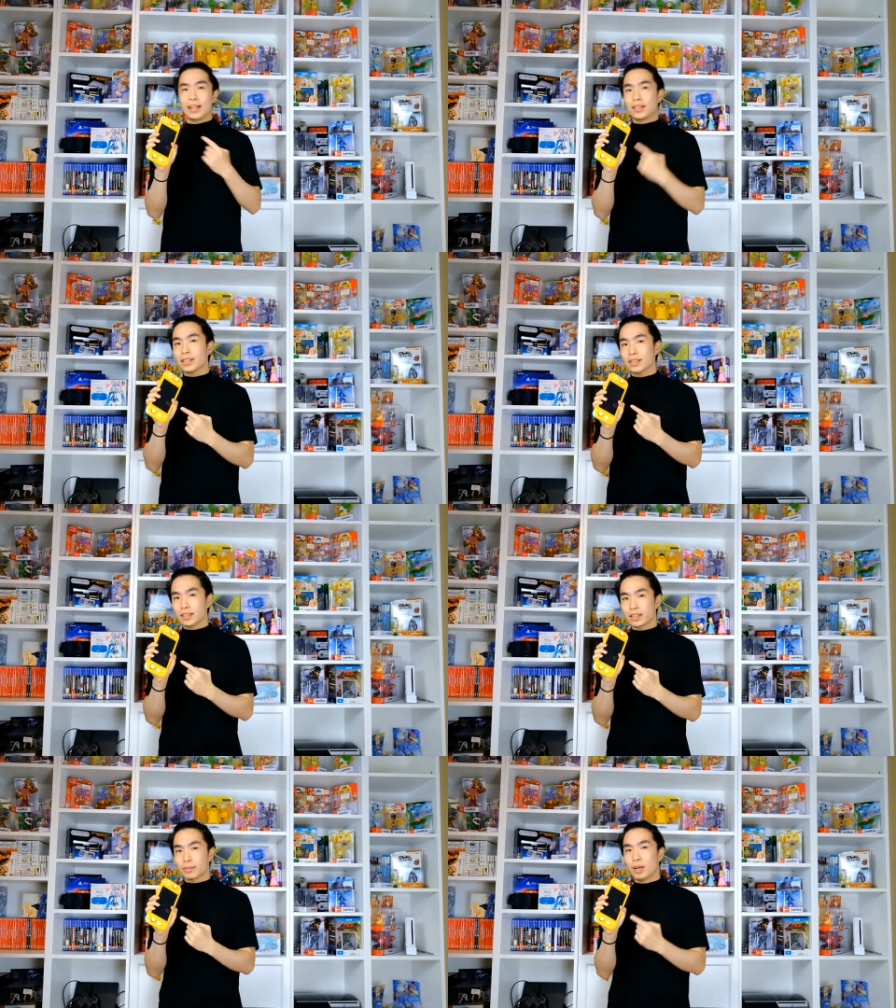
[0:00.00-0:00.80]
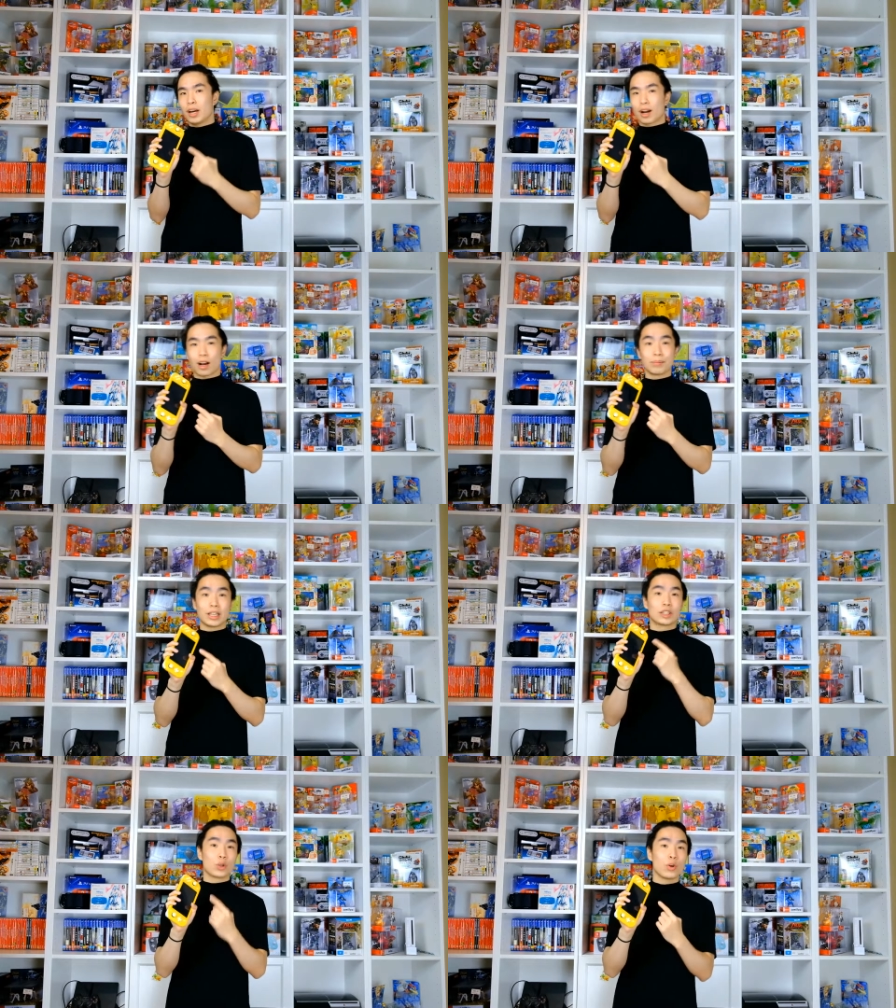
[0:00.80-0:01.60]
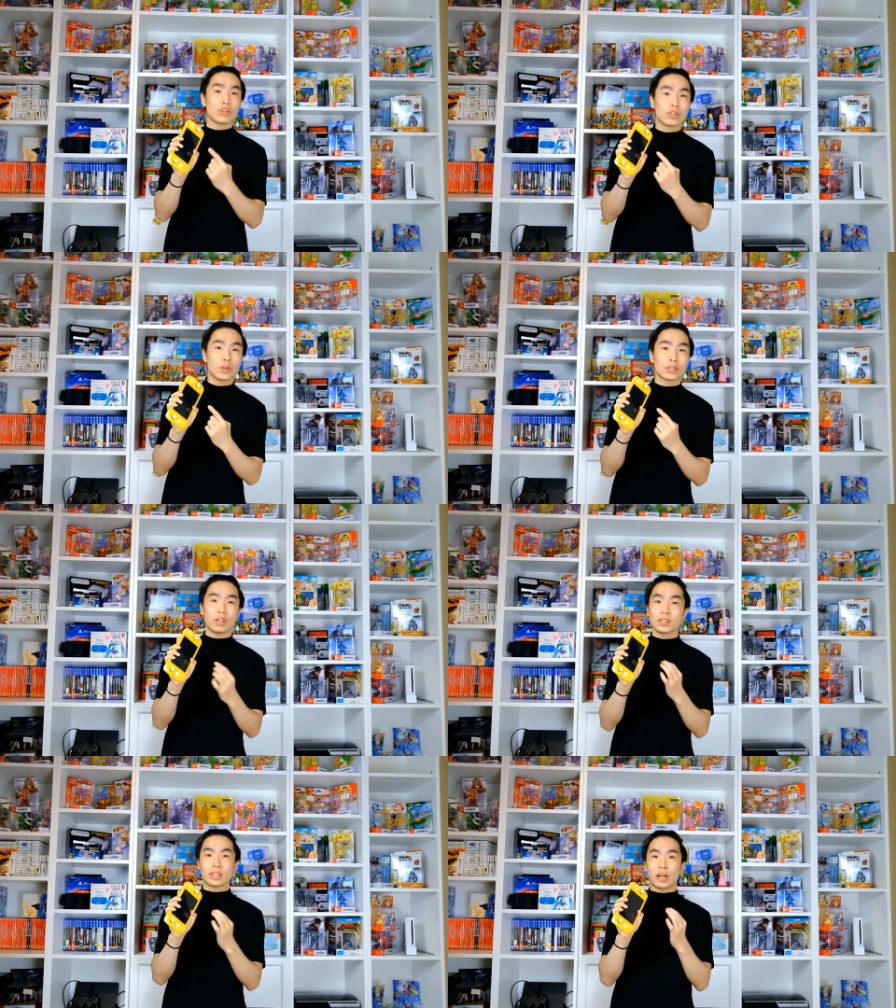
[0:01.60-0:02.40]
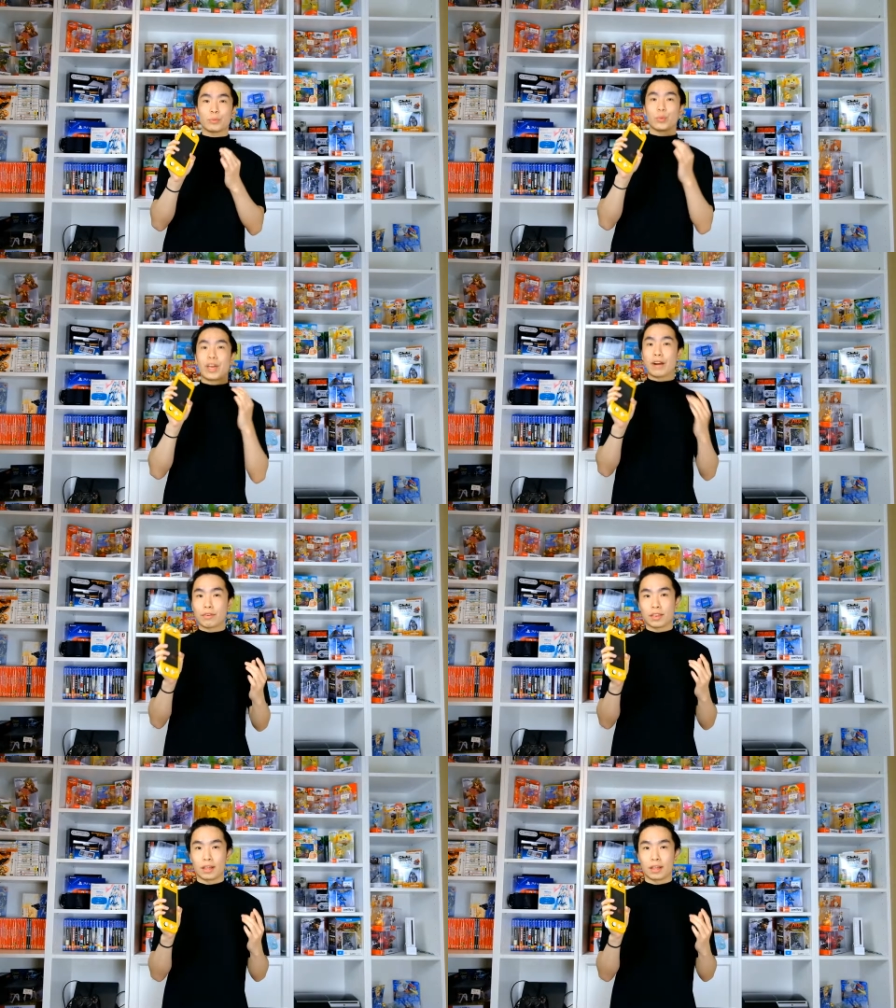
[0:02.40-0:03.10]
And this system comes at 200 US dollars and comes with